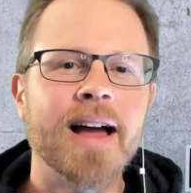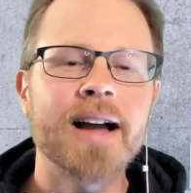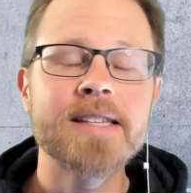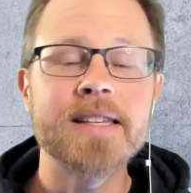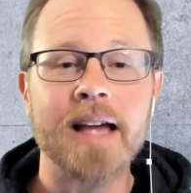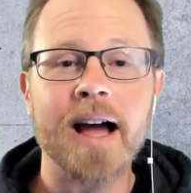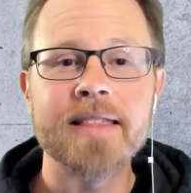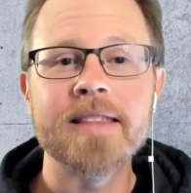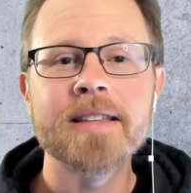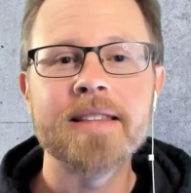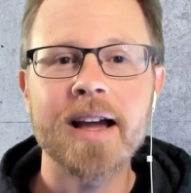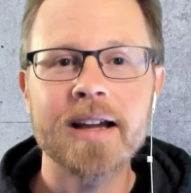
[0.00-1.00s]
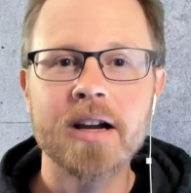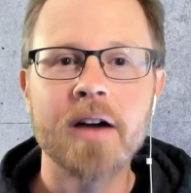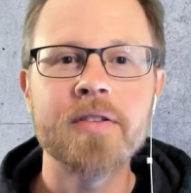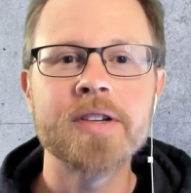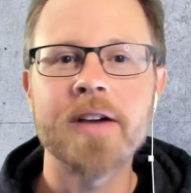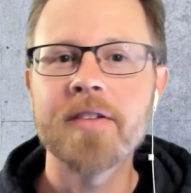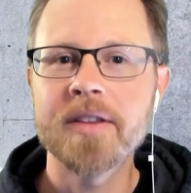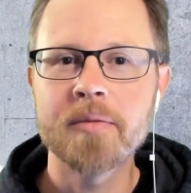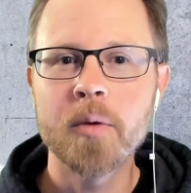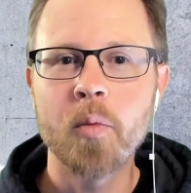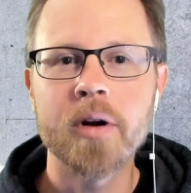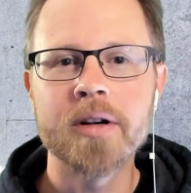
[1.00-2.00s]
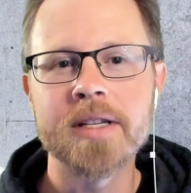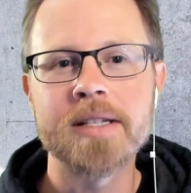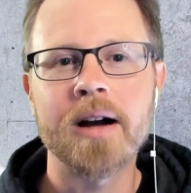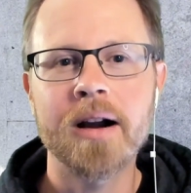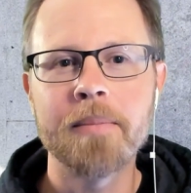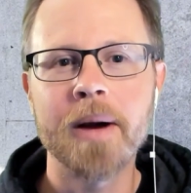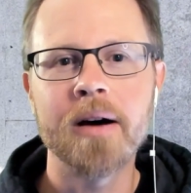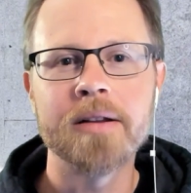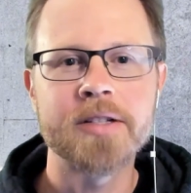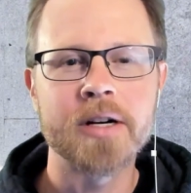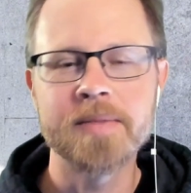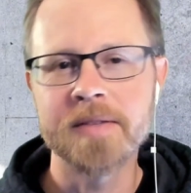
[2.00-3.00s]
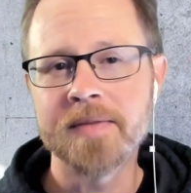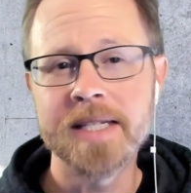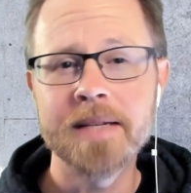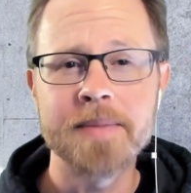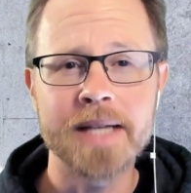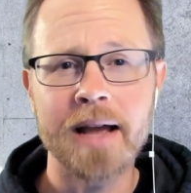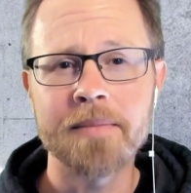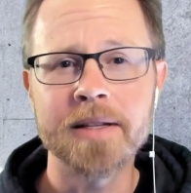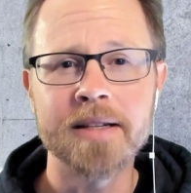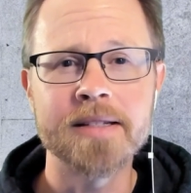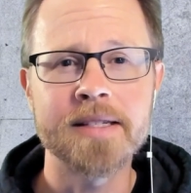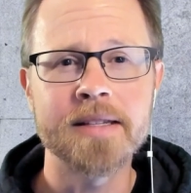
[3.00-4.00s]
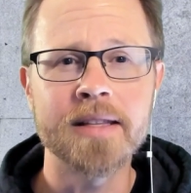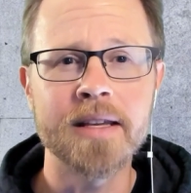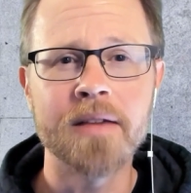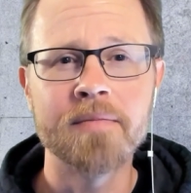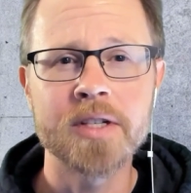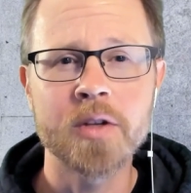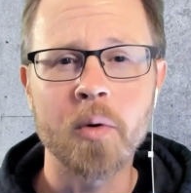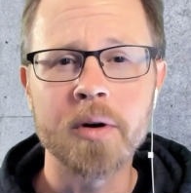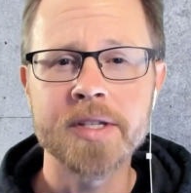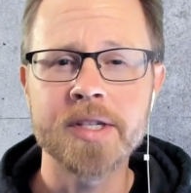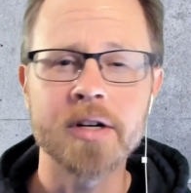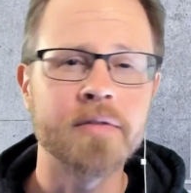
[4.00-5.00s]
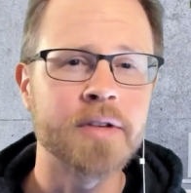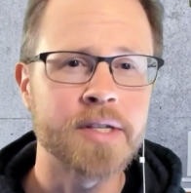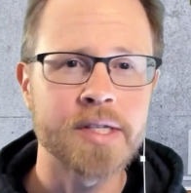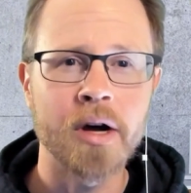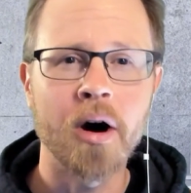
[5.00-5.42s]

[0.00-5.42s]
Excellent. I think that covers everything we wanted to talk about in terms of deep diving into the inventory service,